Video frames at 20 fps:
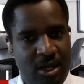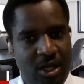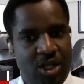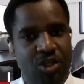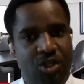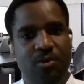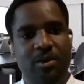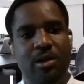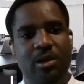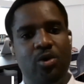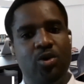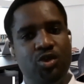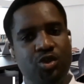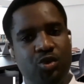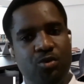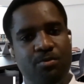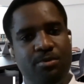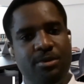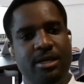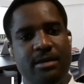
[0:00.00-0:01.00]
You will
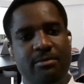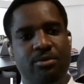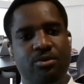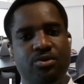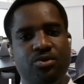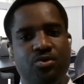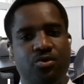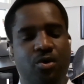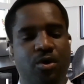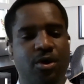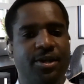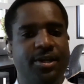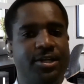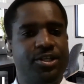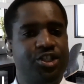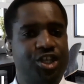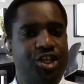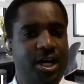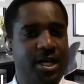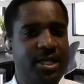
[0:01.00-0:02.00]
also be able to go in a
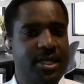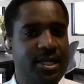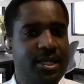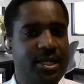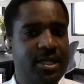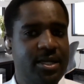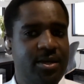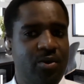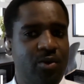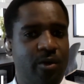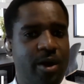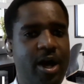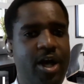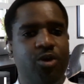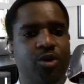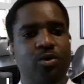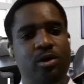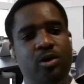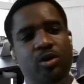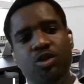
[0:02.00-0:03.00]
journey where
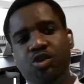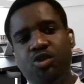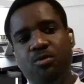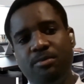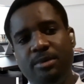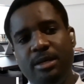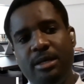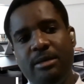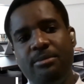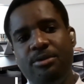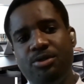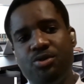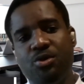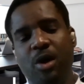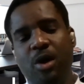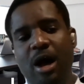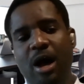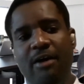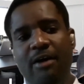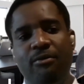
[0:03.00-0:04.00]
you will also be able to
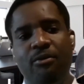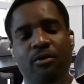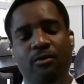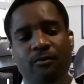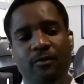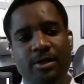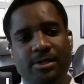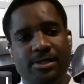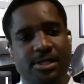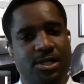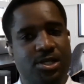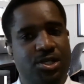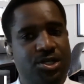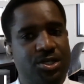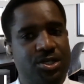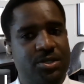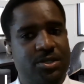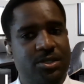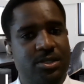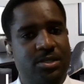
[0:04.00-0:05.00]
have
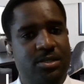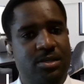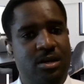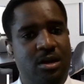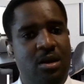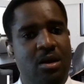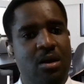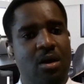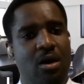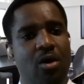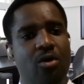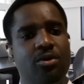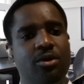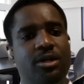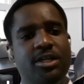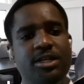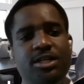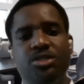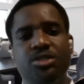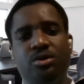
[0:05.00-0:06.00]
conversations on
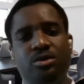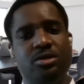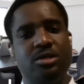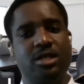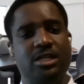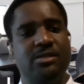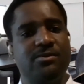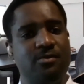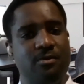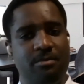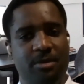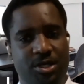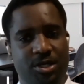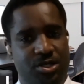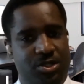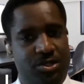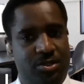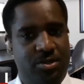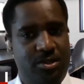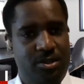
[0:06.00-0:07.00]
digital
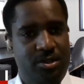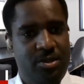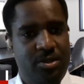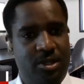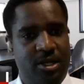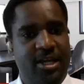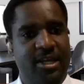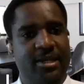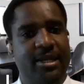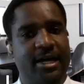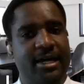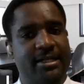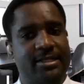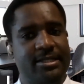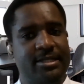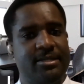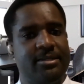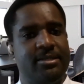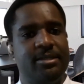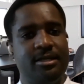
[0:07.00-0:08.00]
transformation and
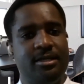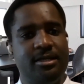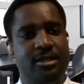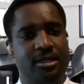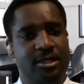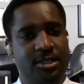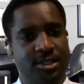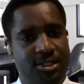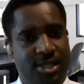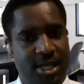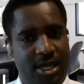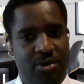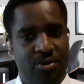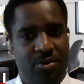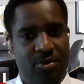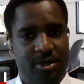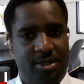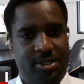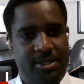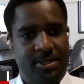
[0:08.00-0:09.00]
data
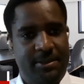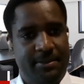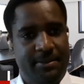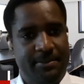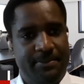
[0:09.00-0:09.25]
security.